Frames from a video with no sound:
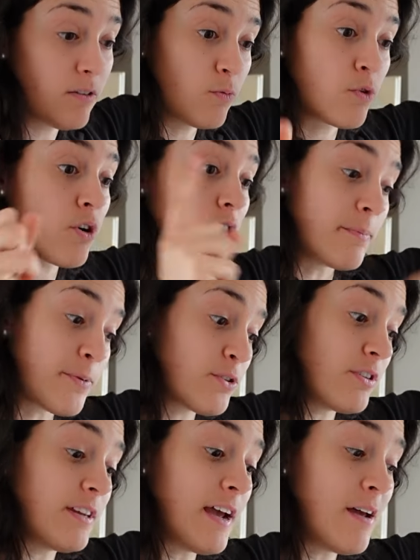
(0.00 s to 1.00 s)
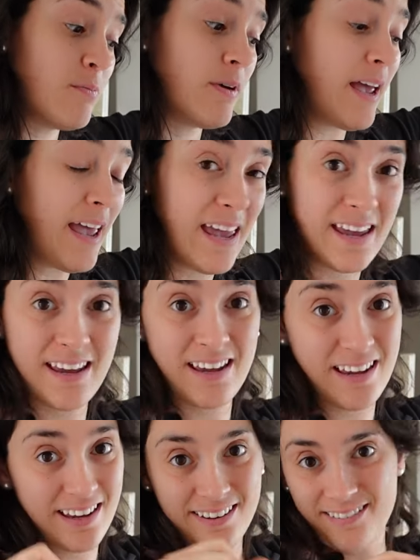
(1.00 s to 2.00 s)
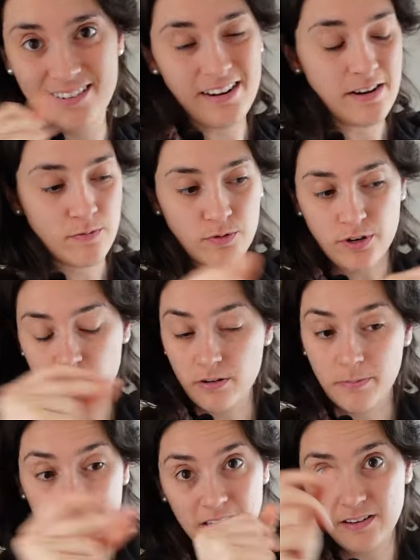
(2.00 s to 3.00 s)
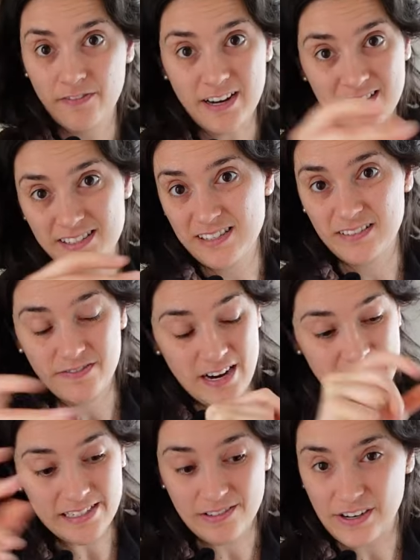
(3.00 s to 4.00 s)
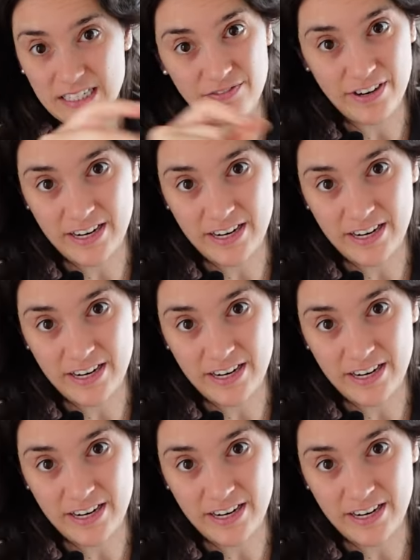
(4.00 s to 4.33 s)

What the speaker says: we're gonna prototype and we're gonna be fast, fast, fast,